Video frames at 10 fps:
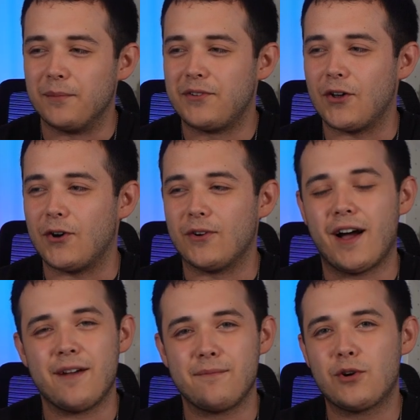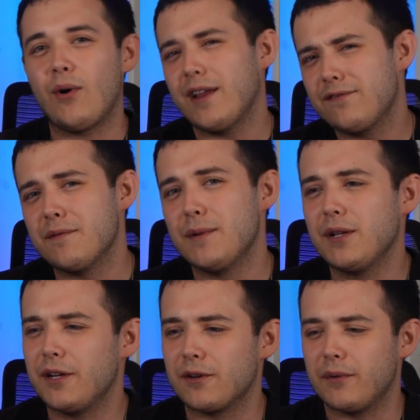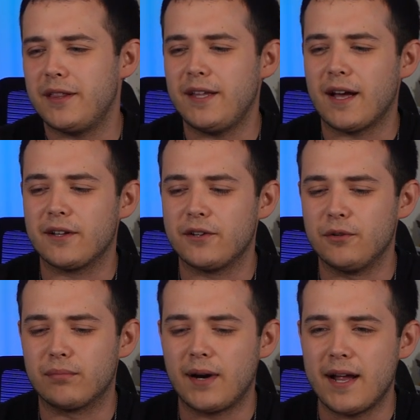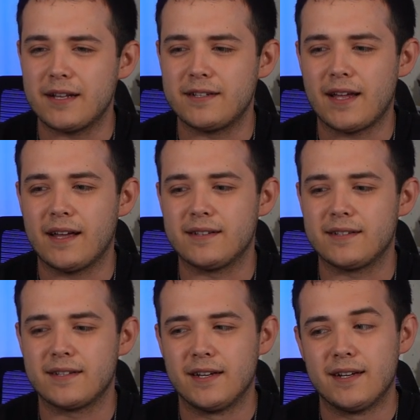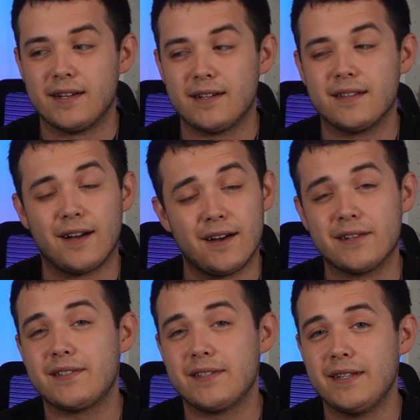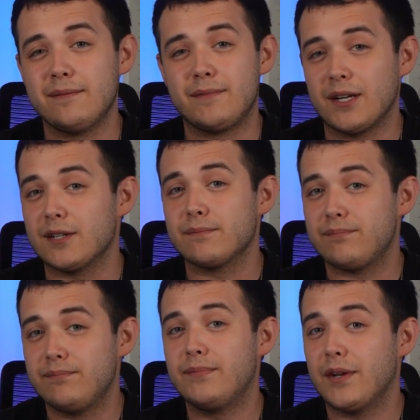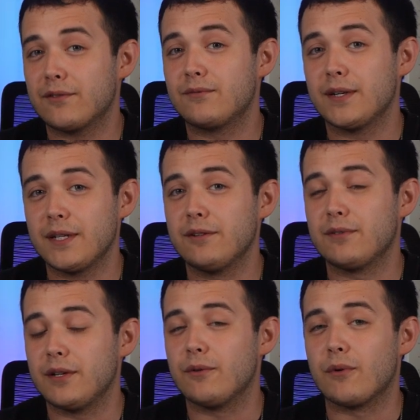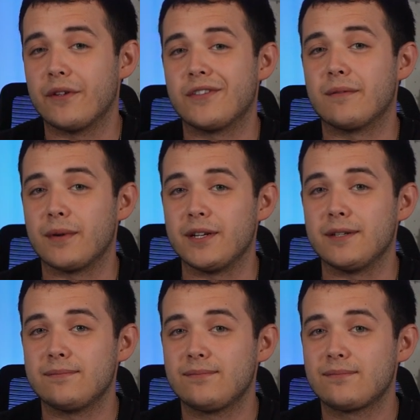So I'm quite familiar with the Elegoo brand, and honestly, they're really worth their money.